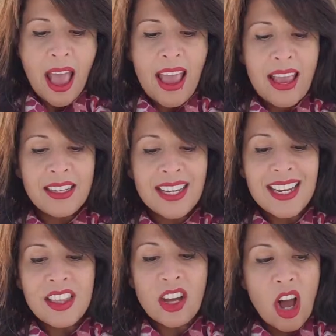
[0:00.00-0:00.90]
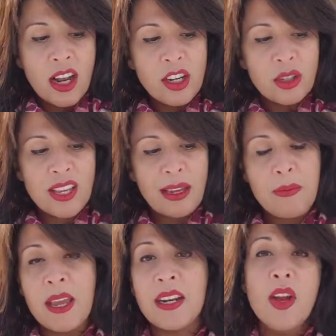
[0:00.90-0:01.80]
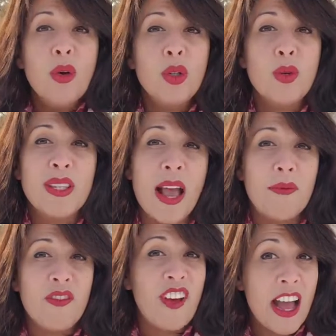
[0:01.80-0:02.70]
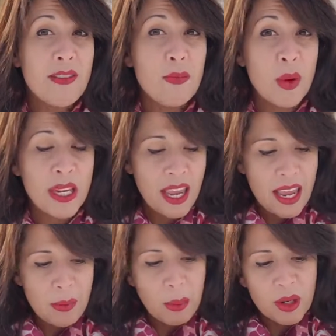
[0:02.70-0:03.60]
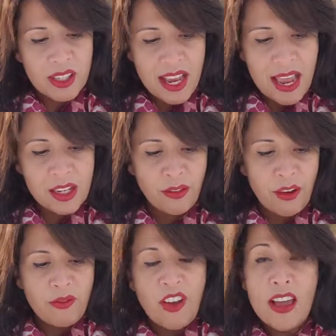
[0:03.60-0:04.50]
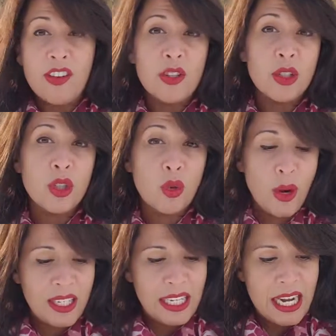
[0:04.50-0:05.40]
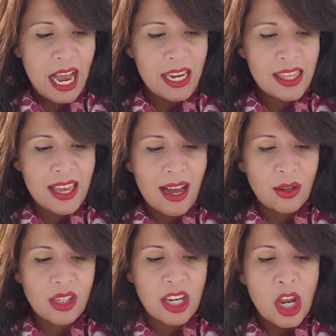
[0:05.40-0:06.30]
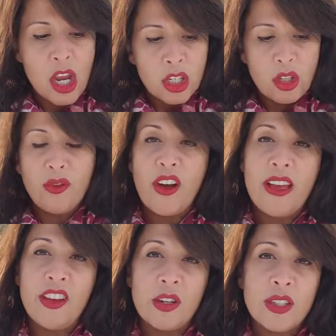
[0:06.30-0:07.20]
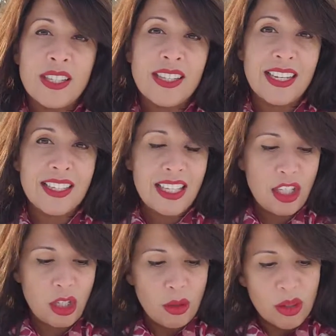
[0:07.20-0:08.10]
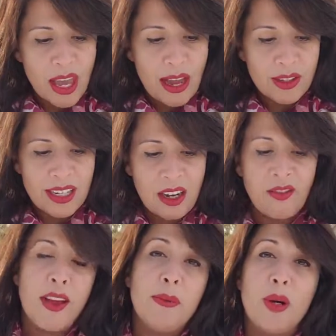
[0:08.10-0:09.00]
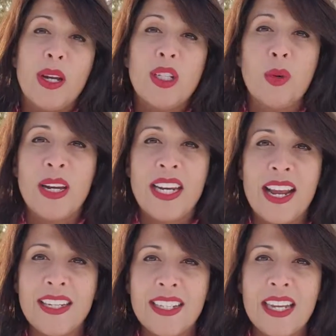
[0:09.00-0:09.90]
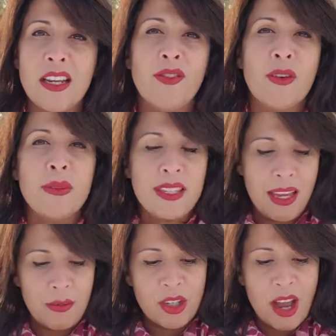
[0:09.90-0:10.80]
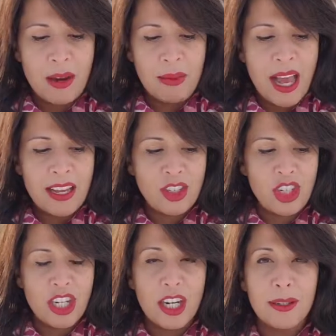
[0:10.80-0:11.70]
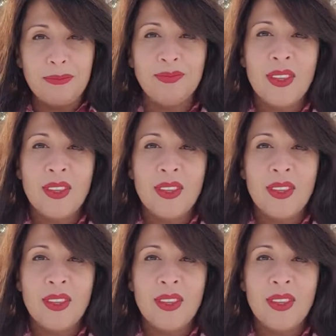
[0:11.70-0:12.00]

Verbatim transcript: and in the condo segment segment, which was up 5.8% from 529,000 to 562,000 in February 2019 from the same time last year.